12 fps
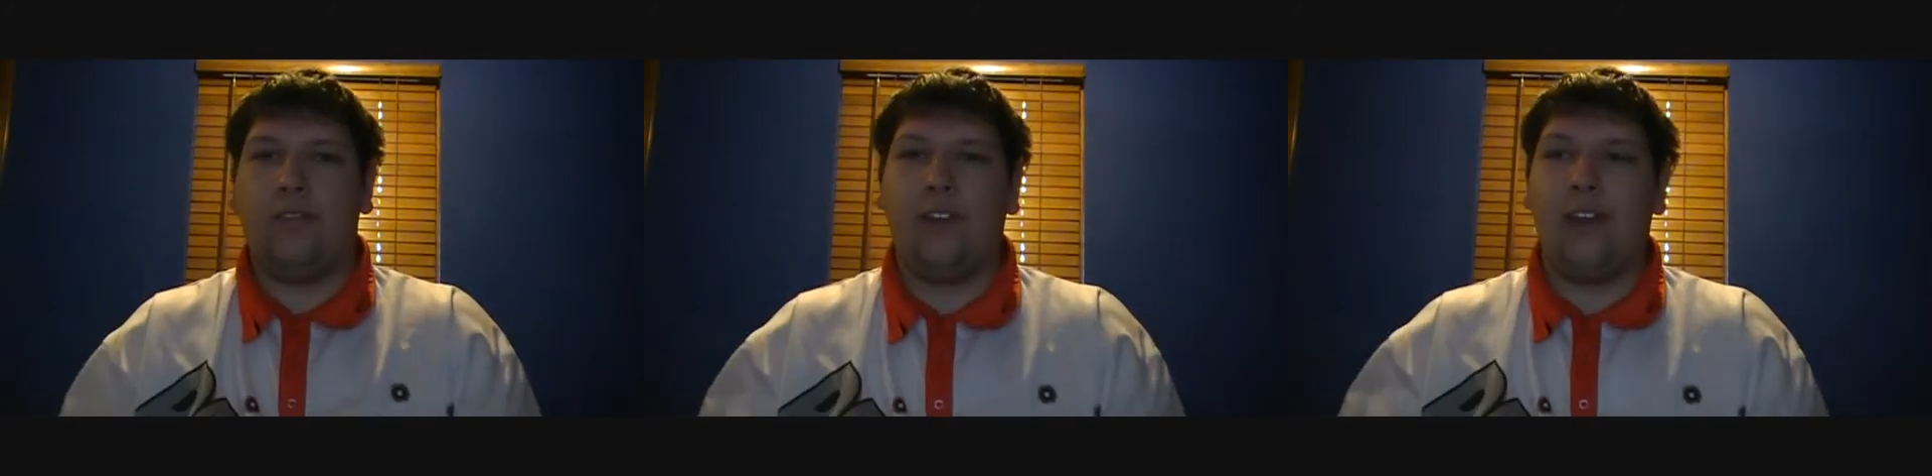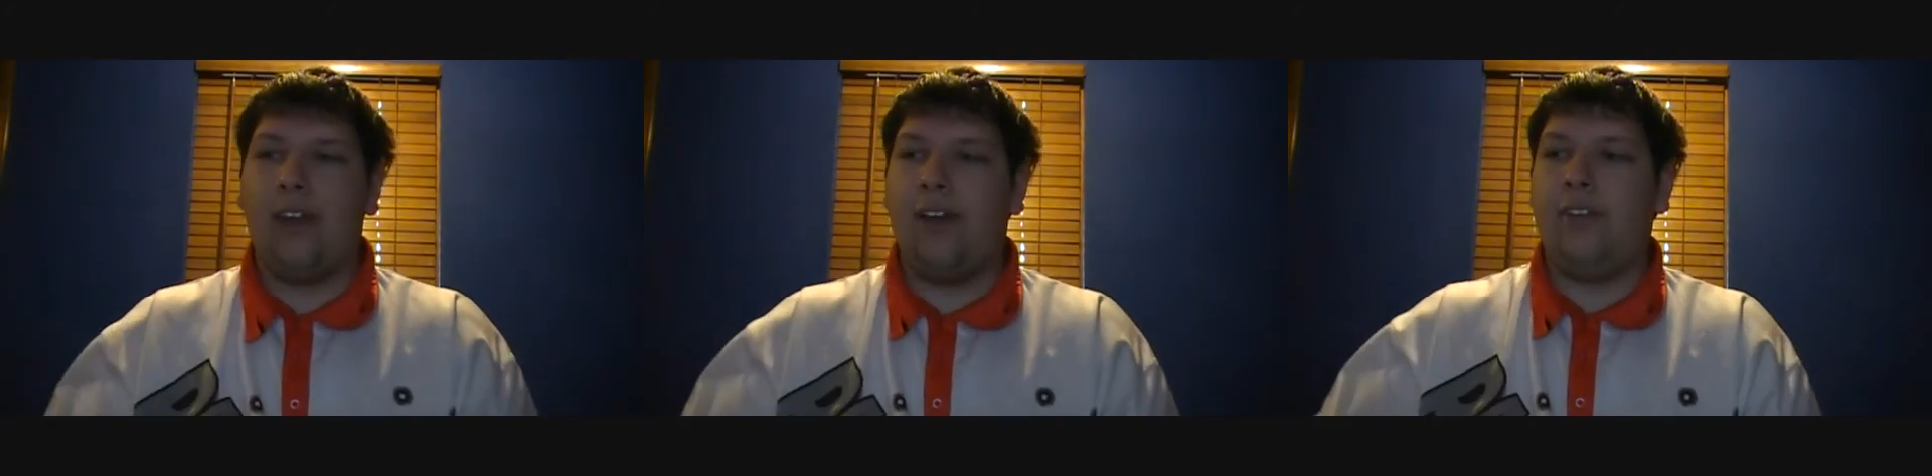
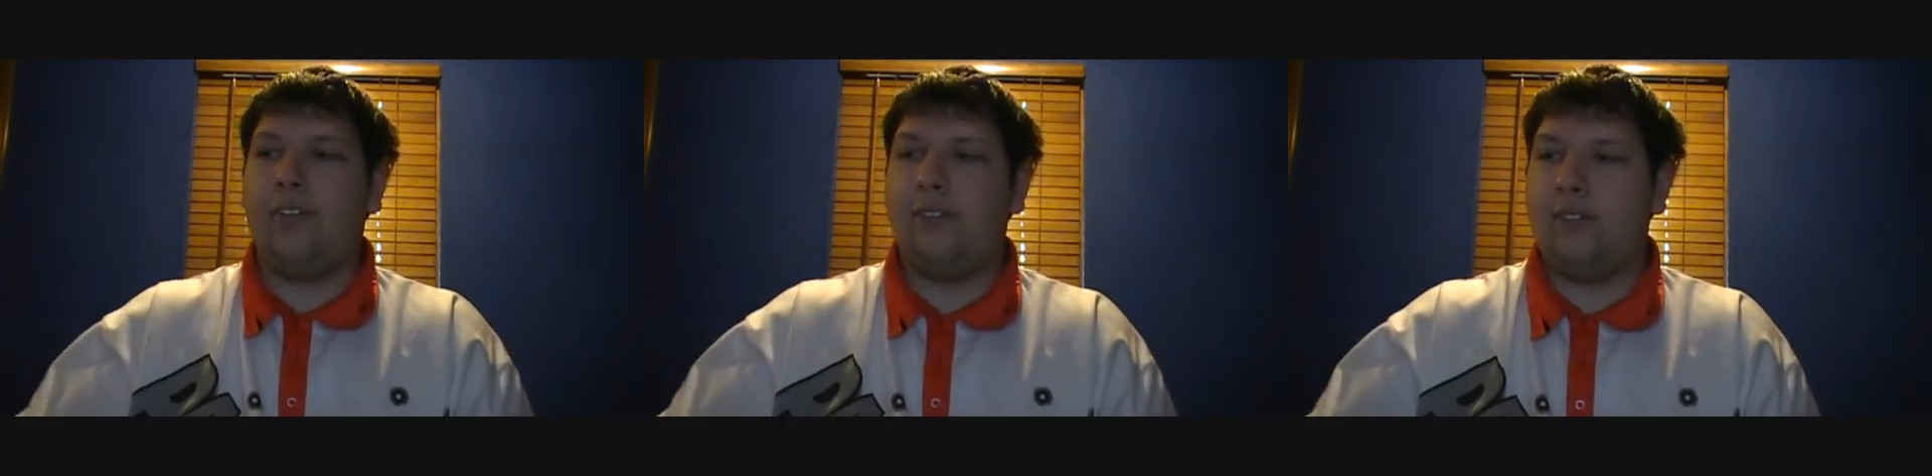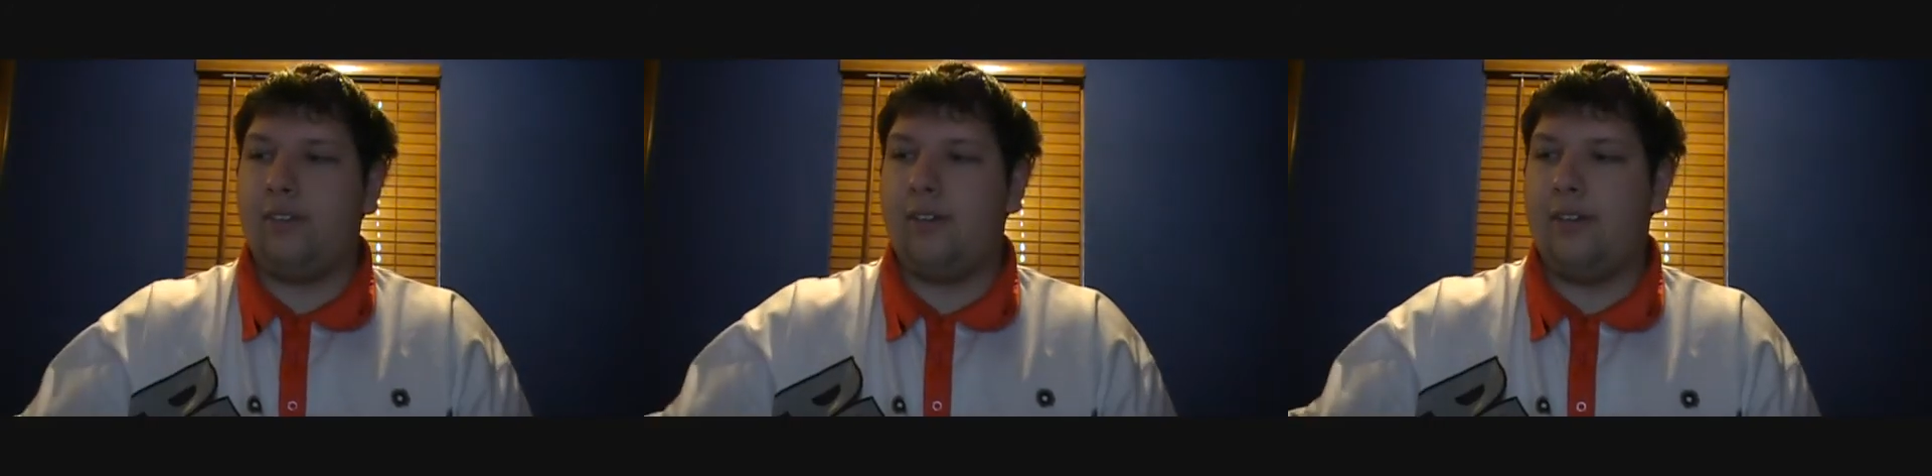
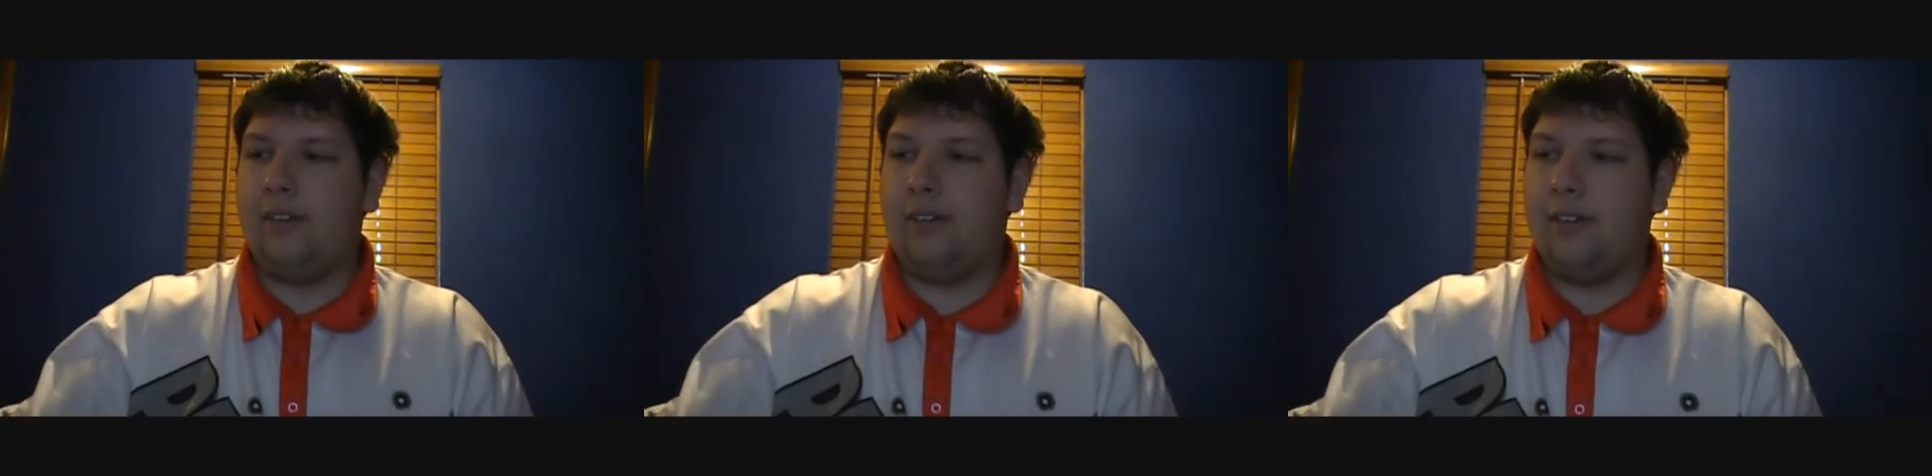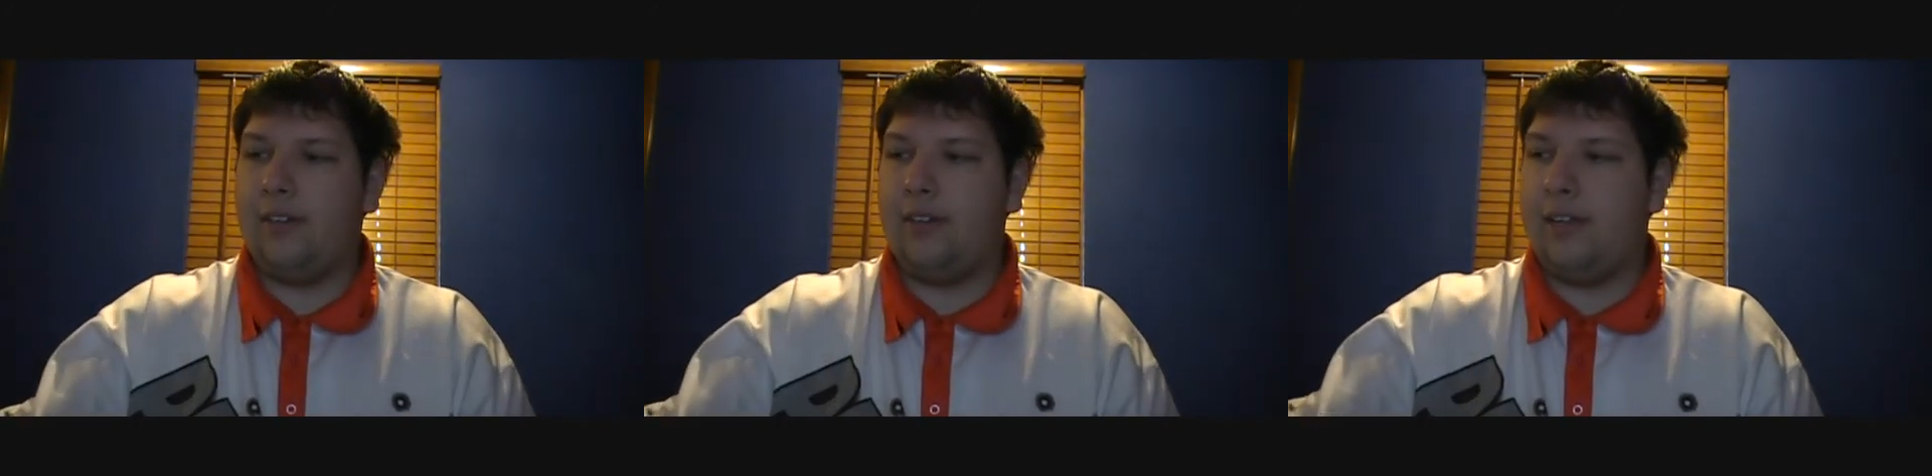videos,
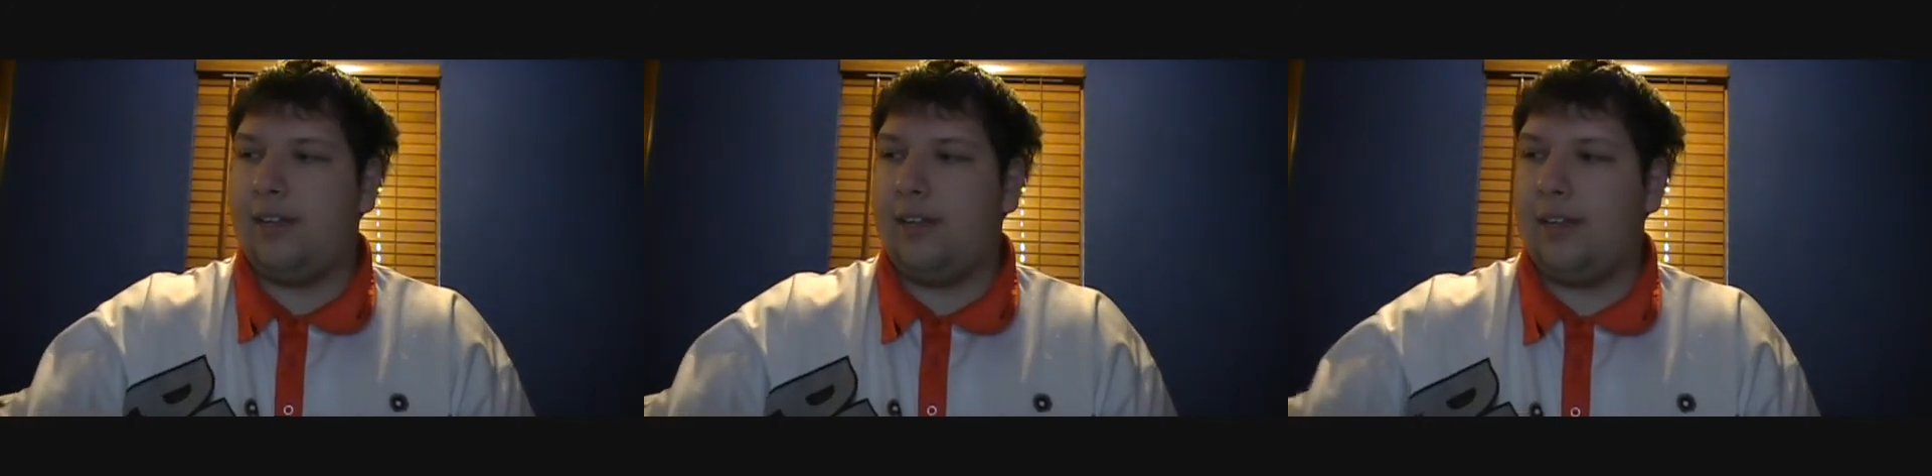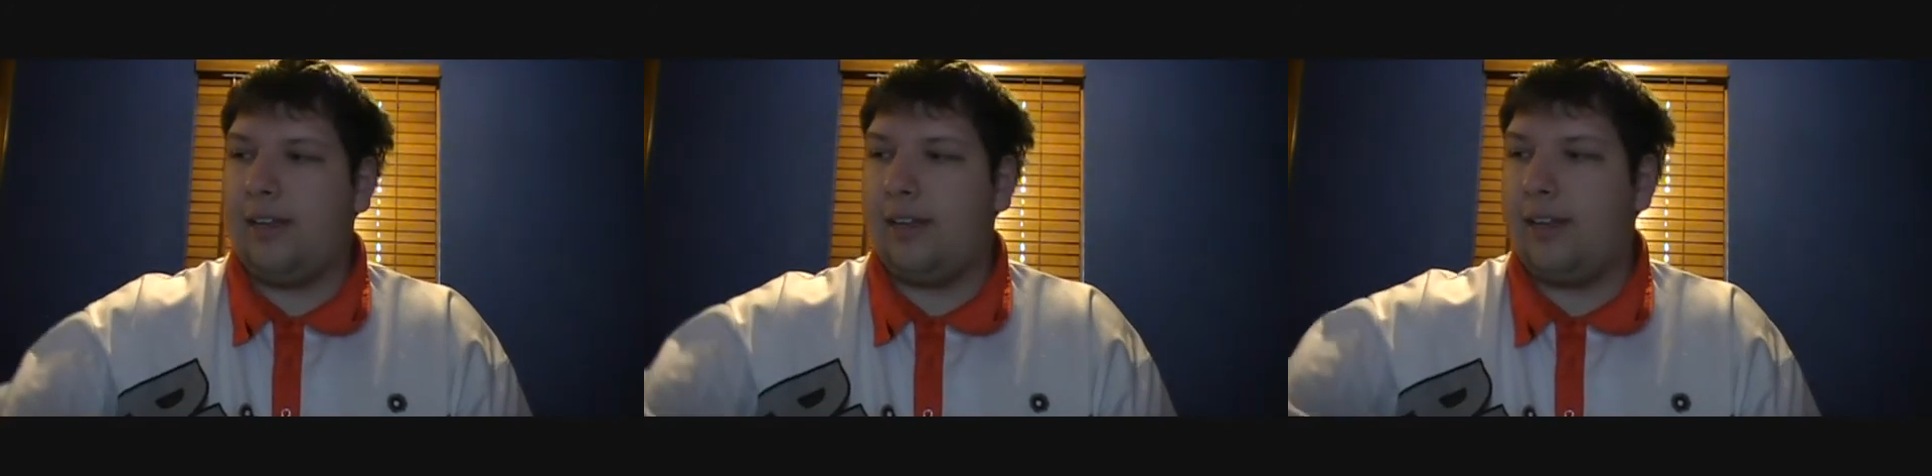
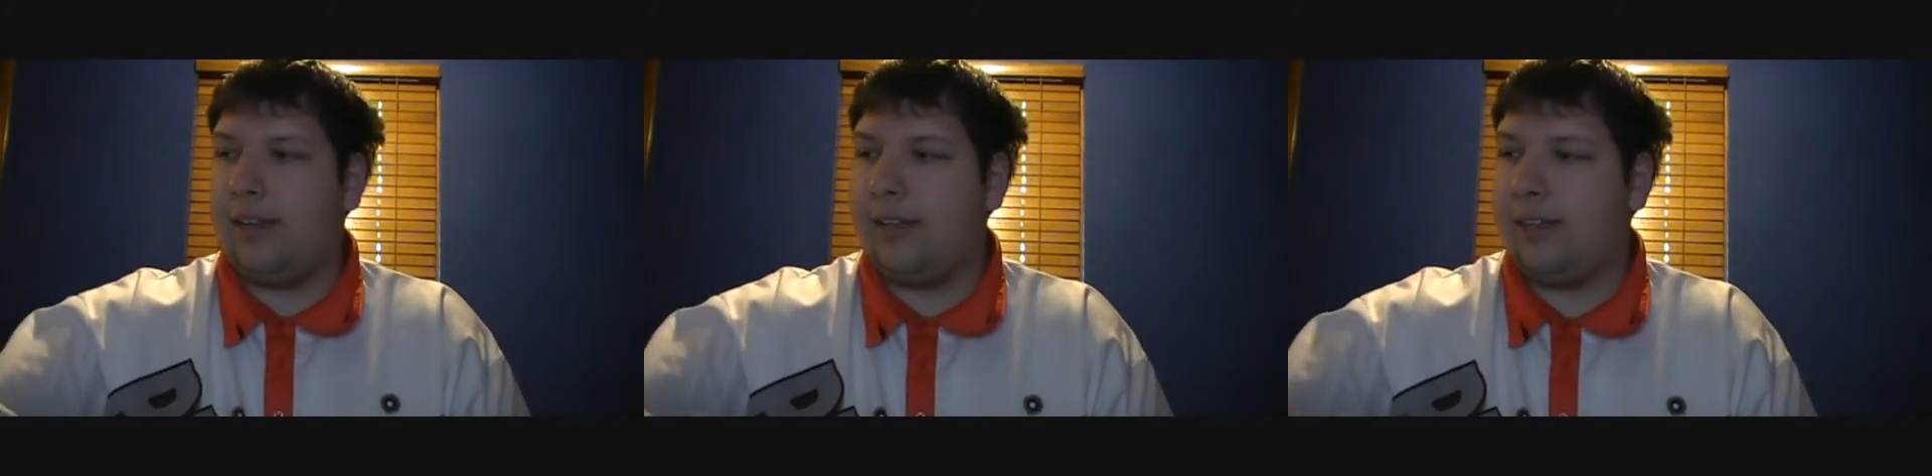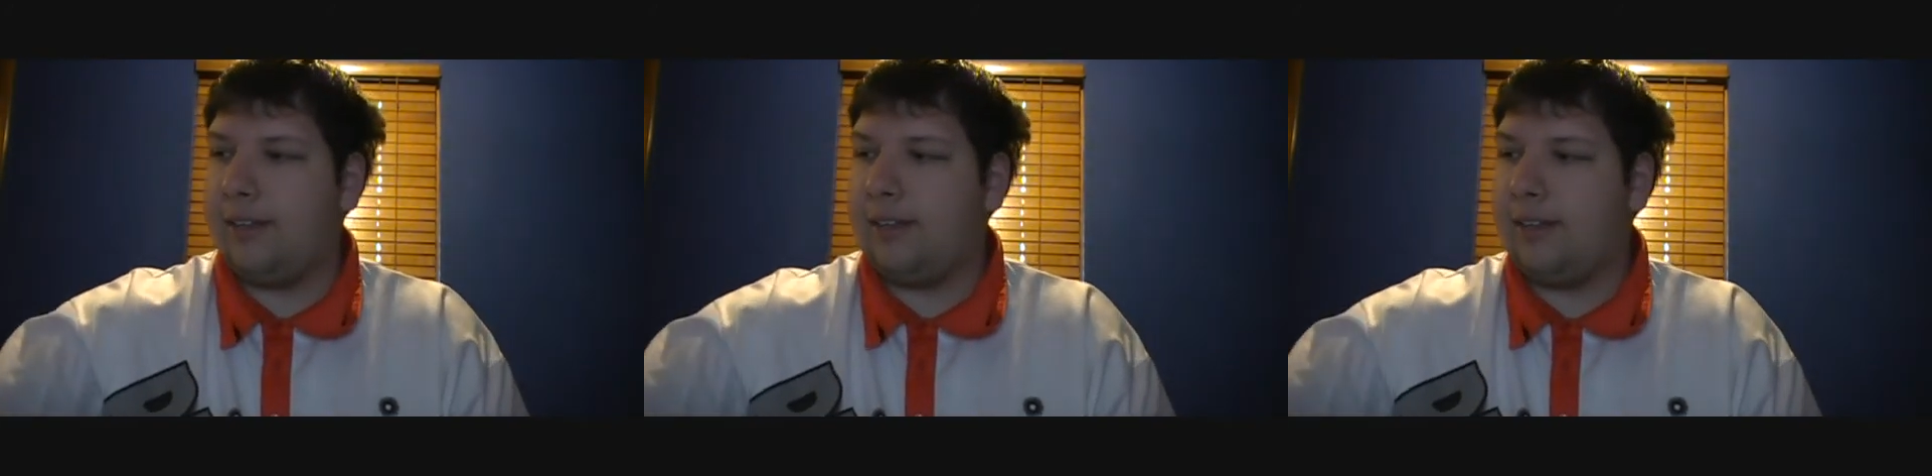and
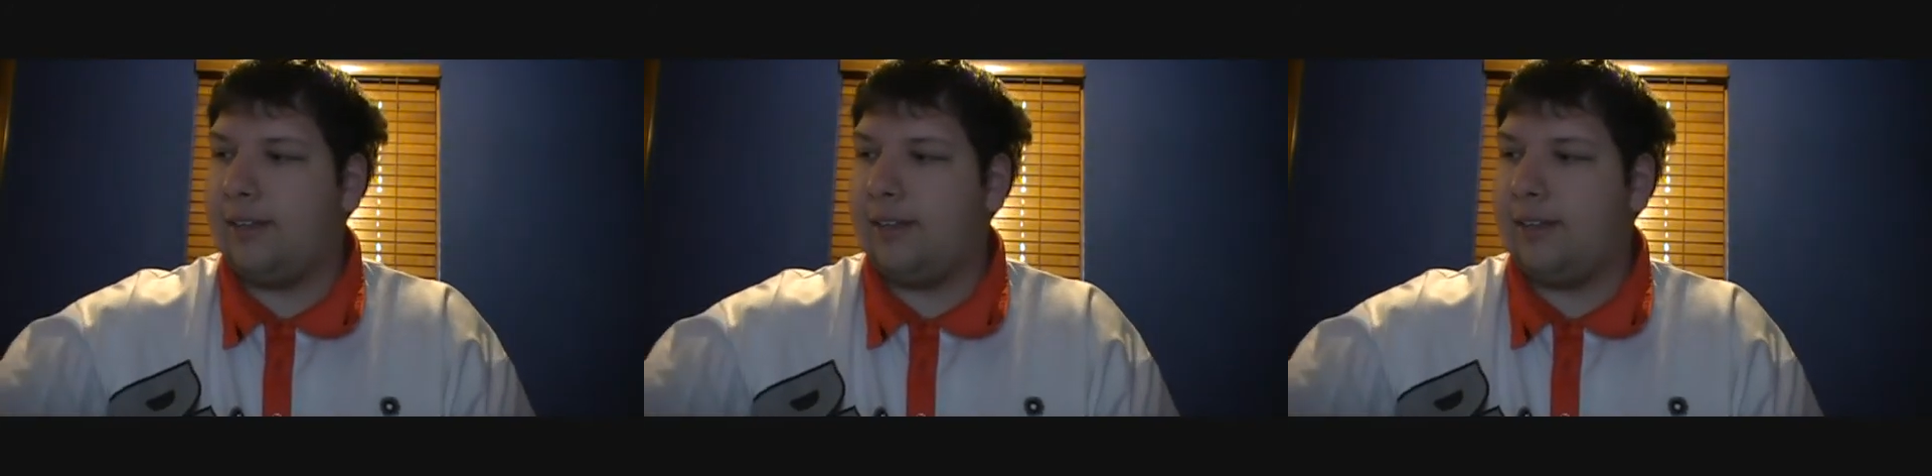then